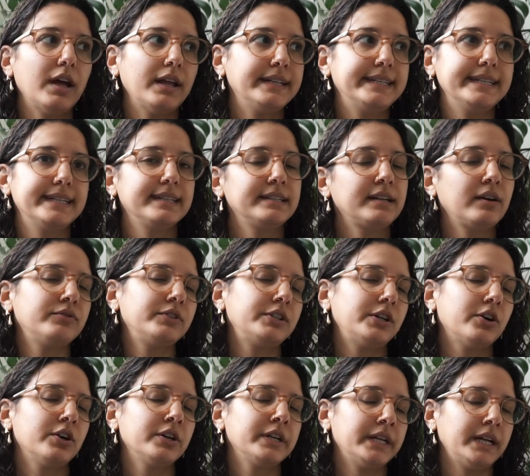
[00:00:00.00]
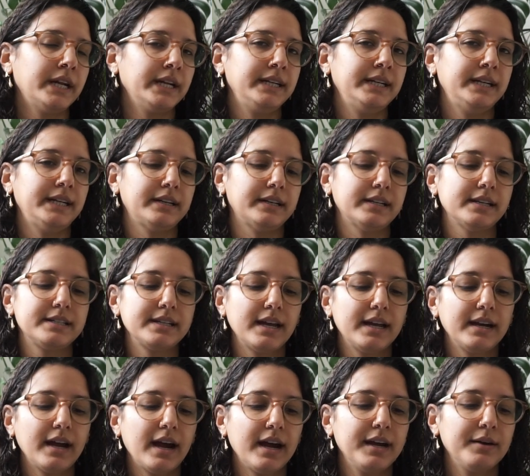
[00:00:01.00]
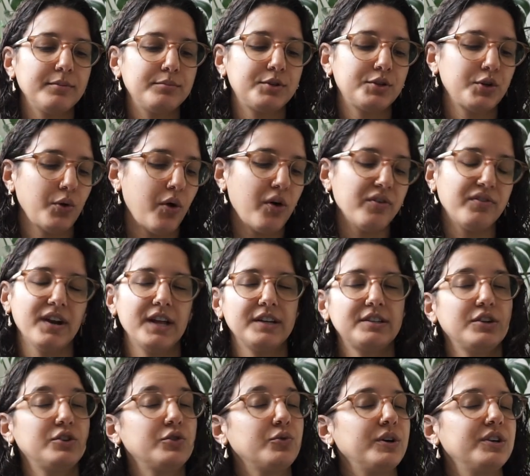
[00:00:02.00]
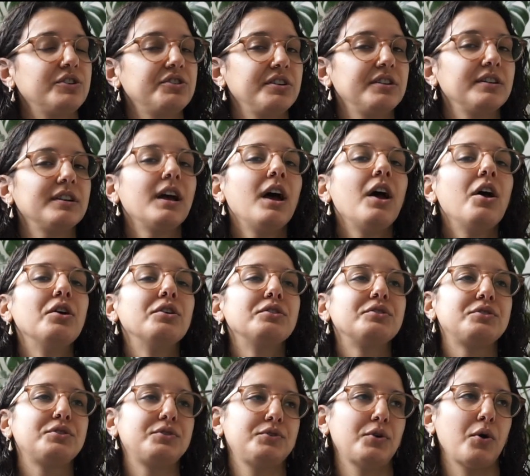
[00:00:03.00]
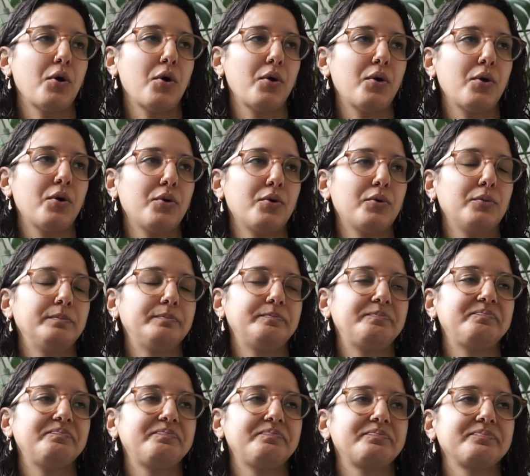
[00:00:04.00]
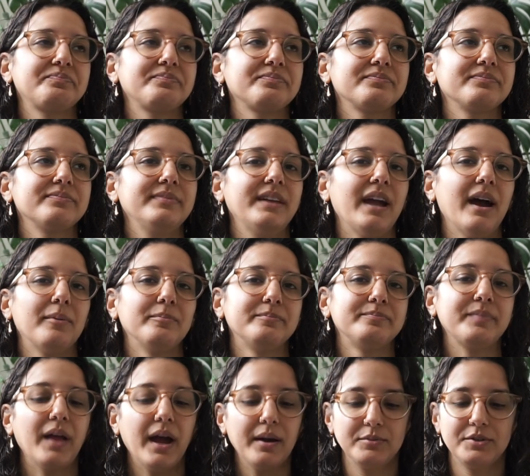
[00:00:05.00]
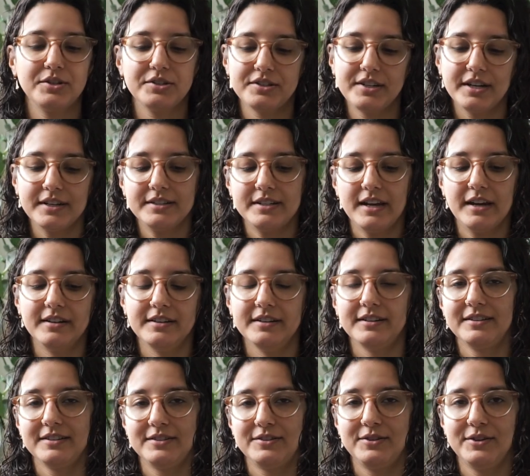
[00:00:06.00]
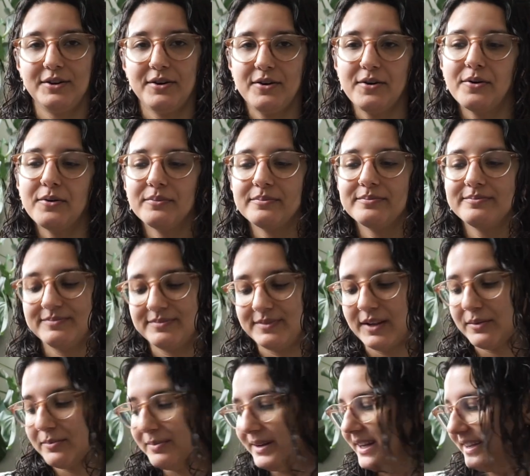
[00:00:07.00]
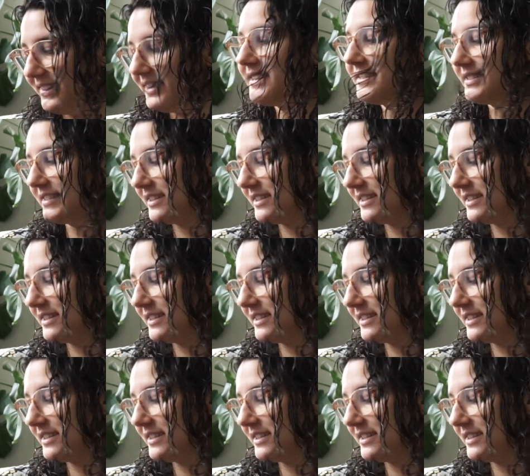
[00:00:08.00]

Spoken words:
didn't have the yarn that I needed, and I am so over that situation. So yeah, I'm just excited to not be in this